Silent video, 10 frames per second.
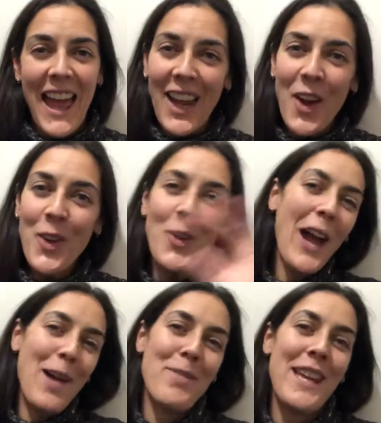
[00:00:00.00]
Hello,
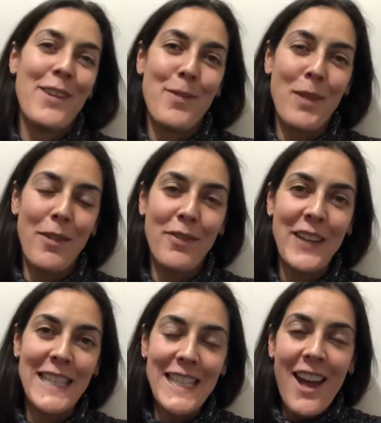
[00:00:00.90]
Amber here from Love
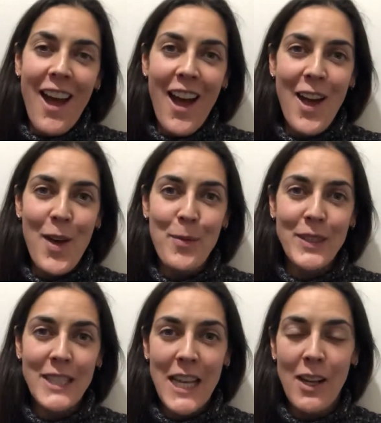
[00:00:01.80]
Fit.
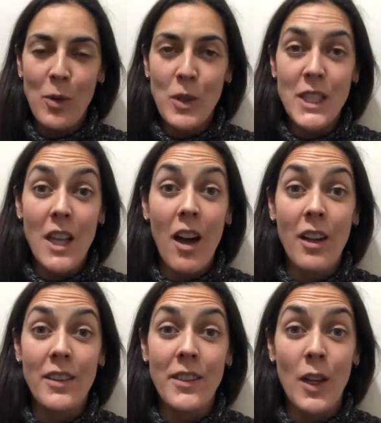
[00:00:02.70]
Today I wanted to
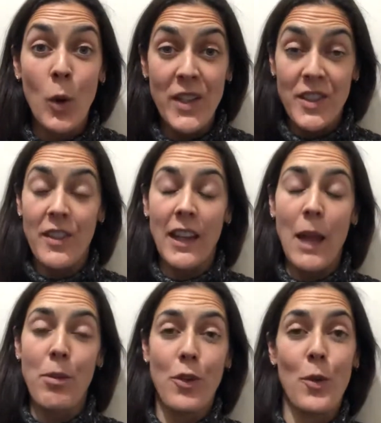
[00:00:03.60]
answer a question that
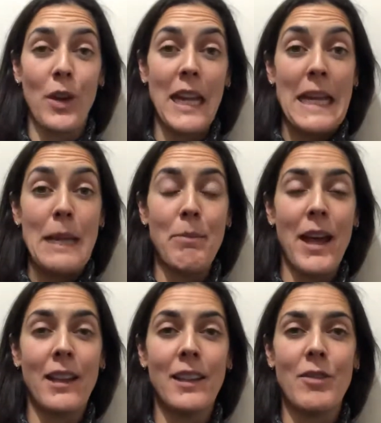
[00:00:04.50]
came through on
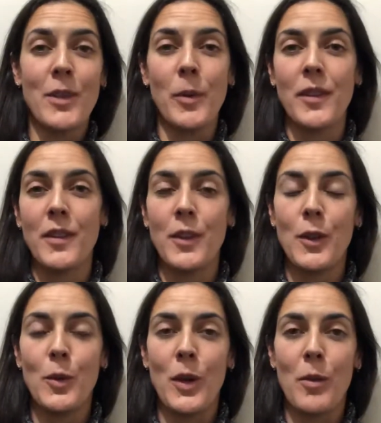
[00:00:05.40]
email in response
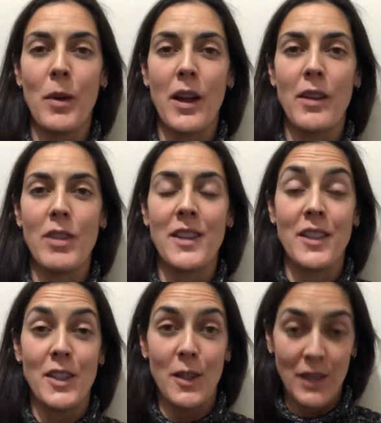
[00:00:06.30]
to one of my
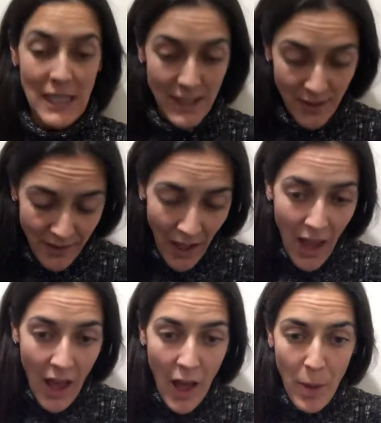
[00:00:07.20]
recent newsletters.
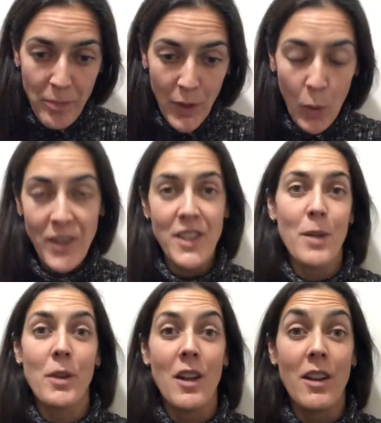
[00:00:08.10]
The question I'm
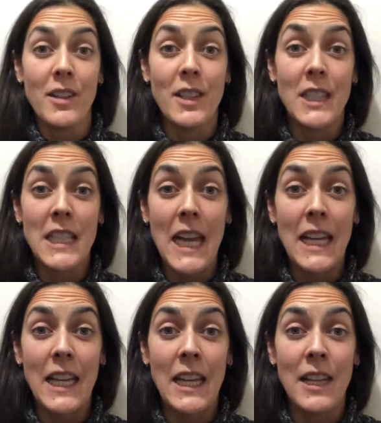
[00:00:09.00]
going to answer
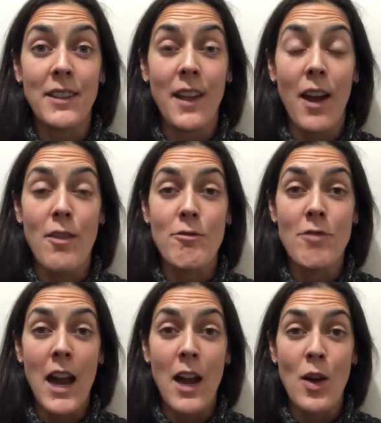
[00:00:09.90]
today is
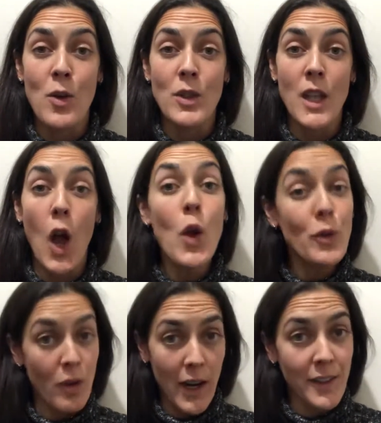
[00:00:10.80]
around
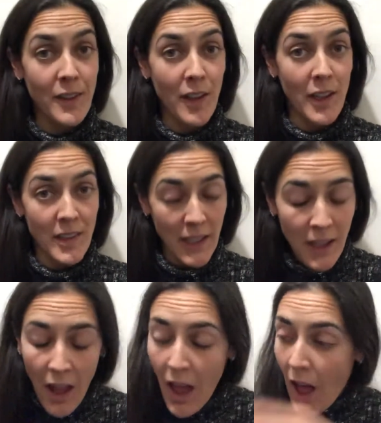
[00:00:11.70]
over-exercising.
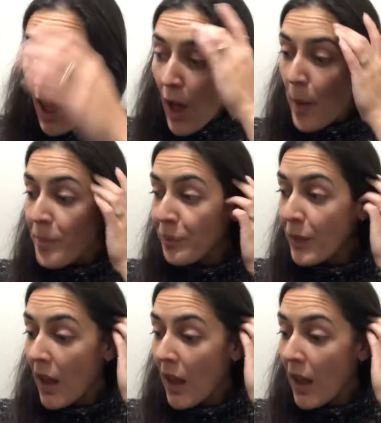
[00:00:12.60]
The